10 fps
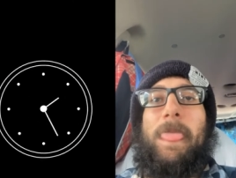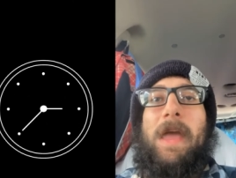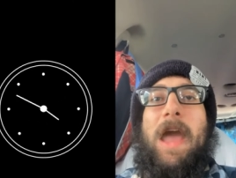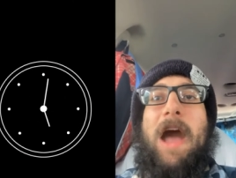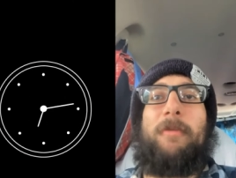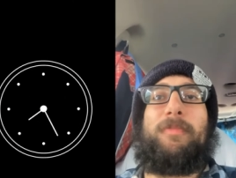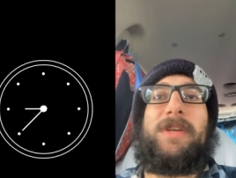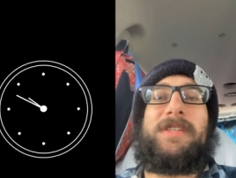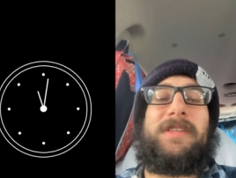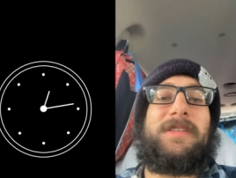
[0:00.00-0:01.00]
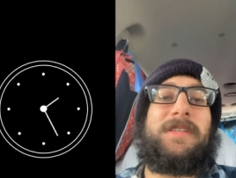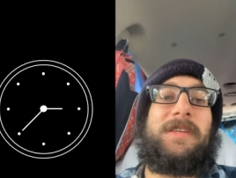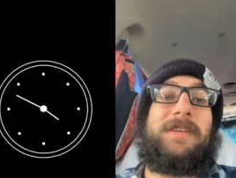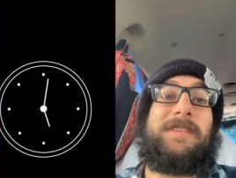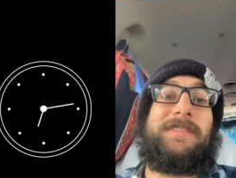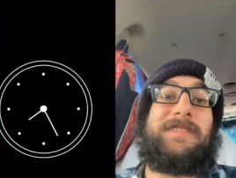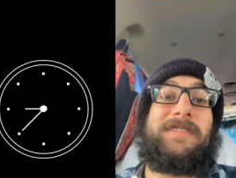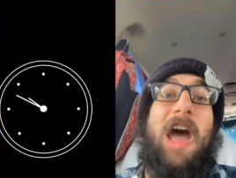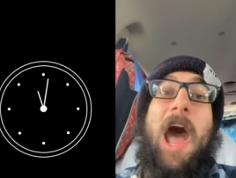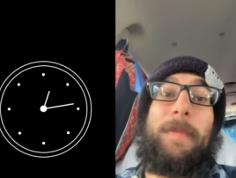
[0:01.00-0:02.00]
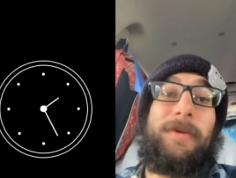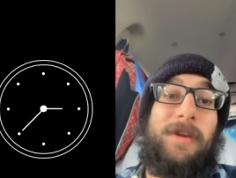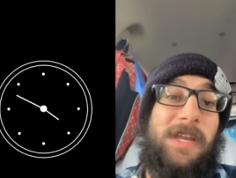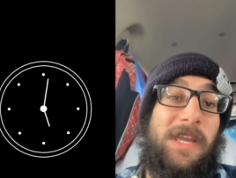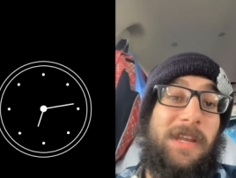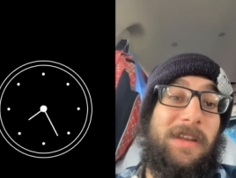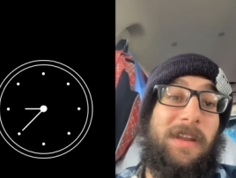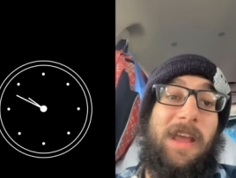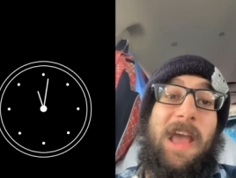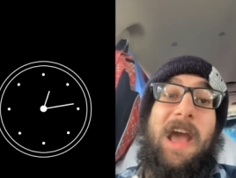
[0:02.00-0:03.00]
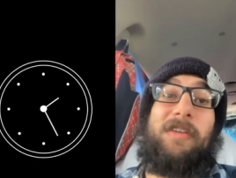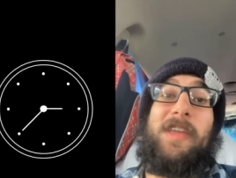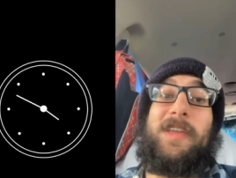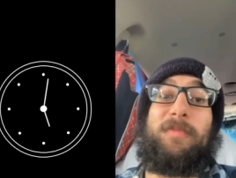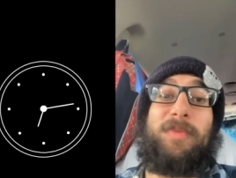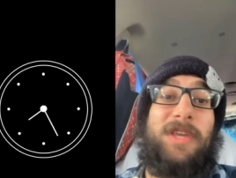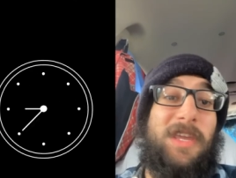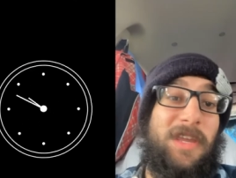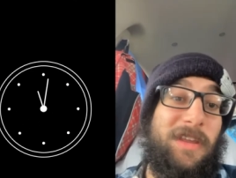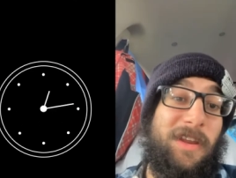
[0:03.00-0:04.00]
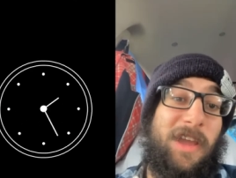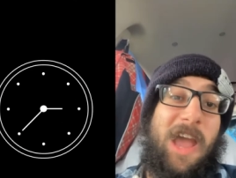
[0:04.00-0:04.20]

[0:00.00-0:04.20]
how businesses operate, how they compete,